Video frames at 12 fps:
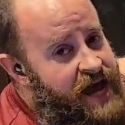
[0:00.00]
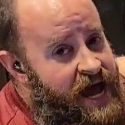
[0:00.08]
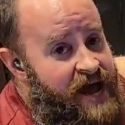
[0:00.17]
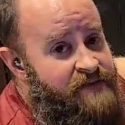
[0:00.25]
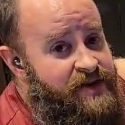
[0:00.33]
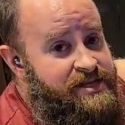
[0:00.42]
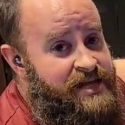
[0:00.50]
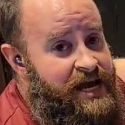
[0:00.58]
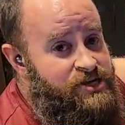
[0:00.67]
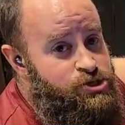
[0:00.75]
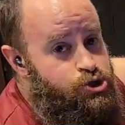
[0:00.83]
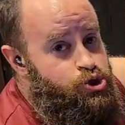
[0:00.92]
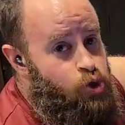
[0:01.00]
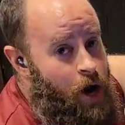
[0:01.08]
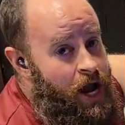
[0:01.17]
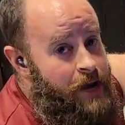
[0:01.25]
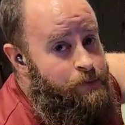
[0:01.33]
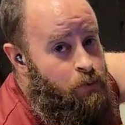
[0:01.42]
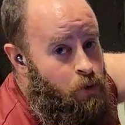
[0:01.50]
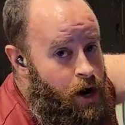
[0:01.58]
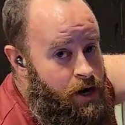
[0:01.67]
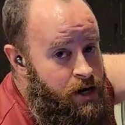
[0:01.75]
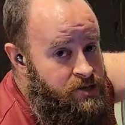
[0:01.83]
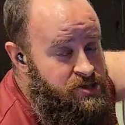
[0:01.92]
to have a nice dry
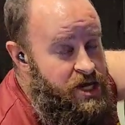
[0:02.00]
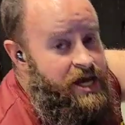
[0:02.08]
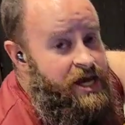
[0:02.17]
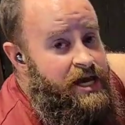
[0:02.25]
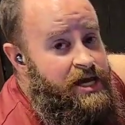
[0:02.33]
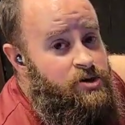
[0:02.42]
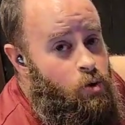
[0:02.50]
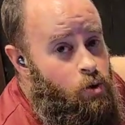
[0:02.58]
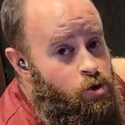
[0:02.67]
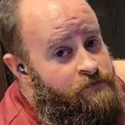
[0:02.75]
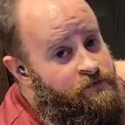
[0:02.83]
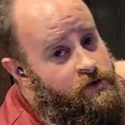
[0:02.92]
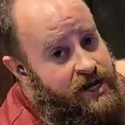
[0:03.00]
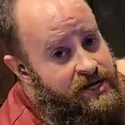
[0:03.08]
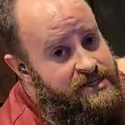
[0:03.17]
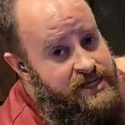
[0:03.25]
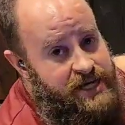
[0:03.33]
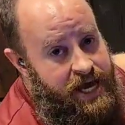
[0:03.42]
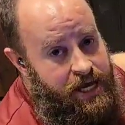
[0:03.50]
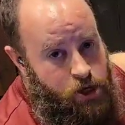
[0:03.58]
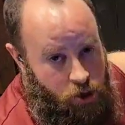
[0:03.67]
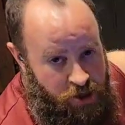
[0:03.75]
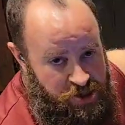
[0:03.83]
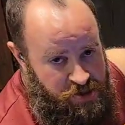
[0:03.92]
product in order for it to get
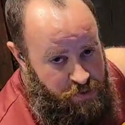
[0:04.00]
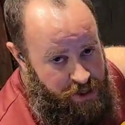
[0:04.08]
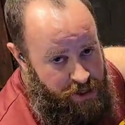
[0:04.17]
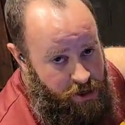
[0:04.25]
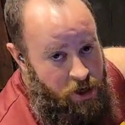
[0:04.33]
crispy.